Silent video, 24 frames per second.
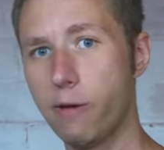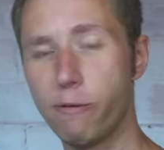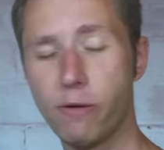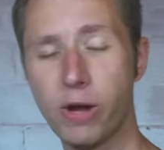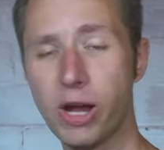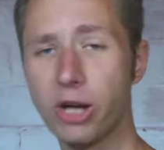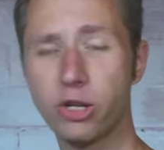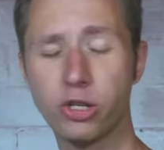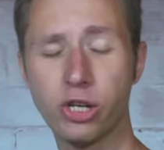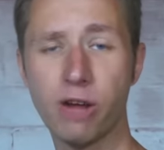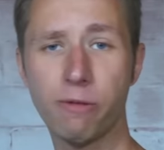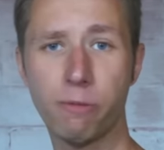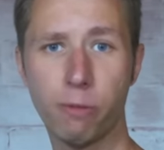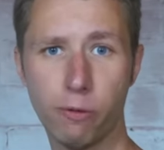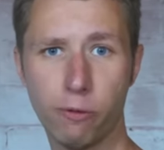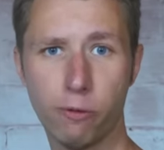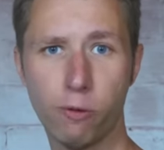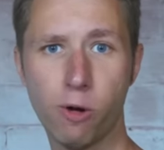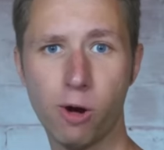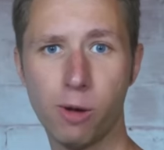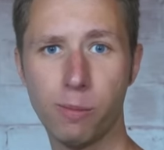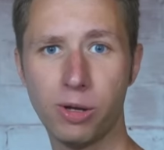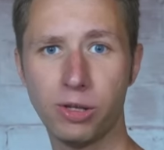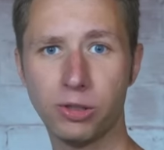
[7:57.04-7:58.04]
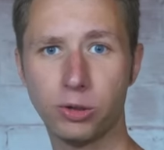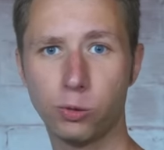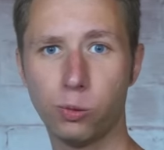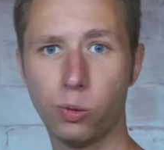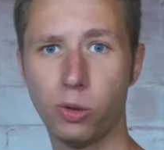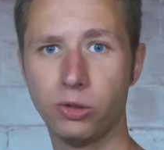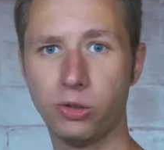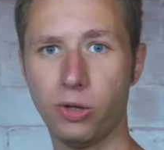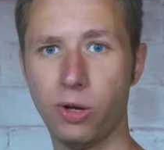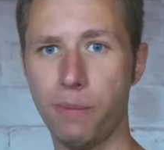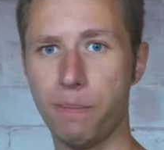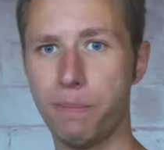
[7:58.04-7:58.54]
VHF performance
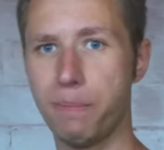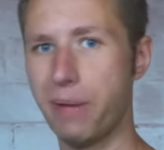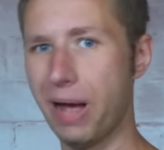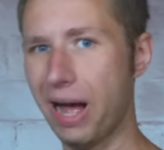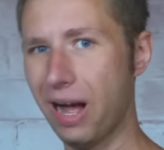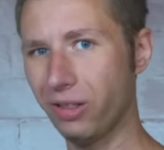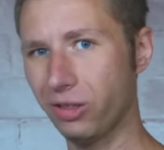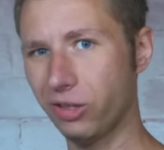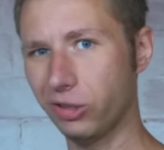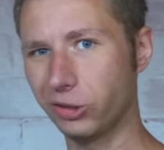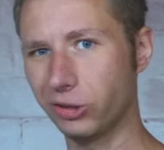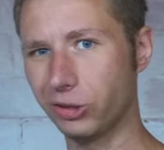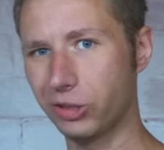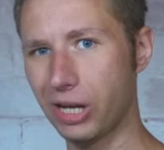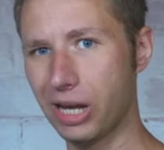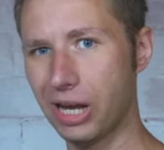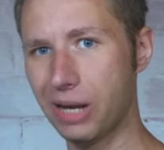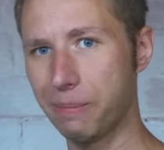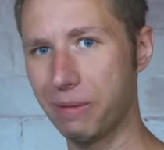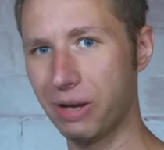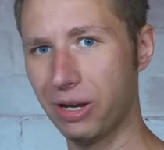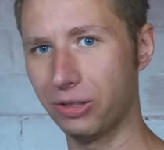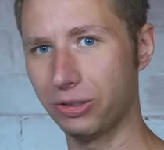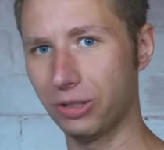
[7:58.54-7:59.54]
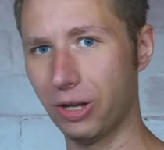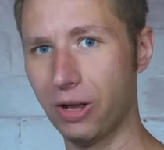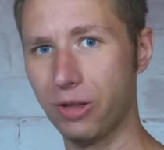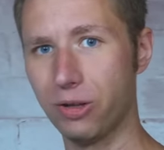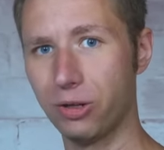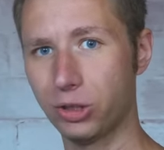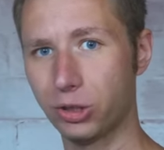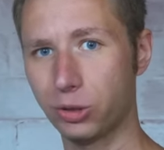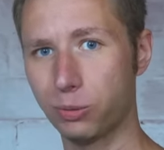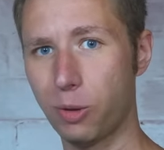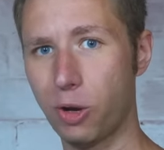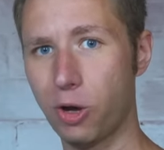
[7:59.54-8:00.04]
was about the same as
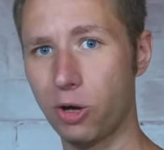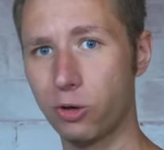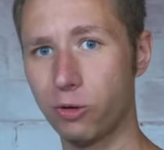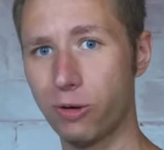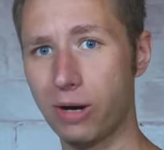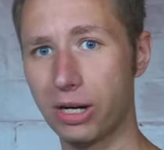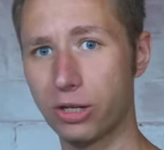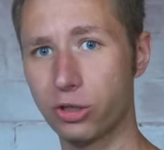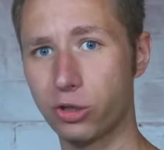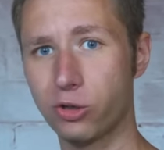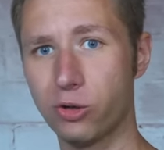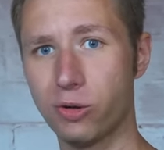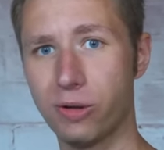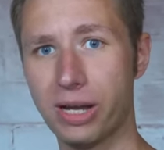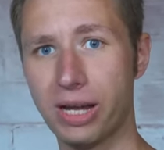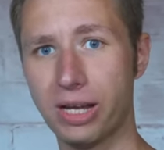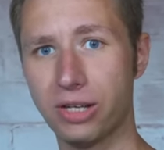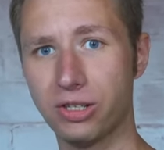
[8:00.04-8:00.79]
other small directional